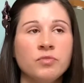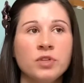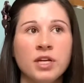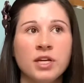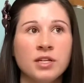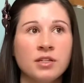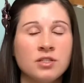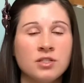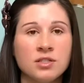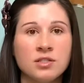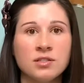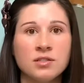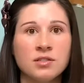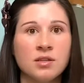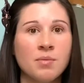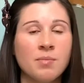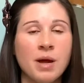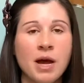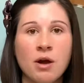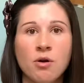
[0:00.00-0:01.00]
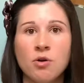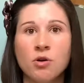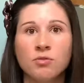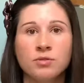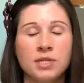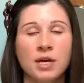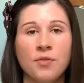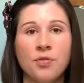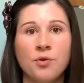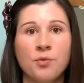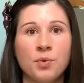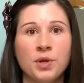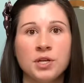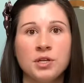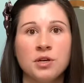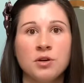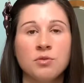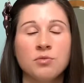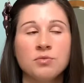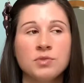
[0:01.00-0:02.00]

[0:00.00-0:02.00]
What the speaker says: it just somehow goes out the window.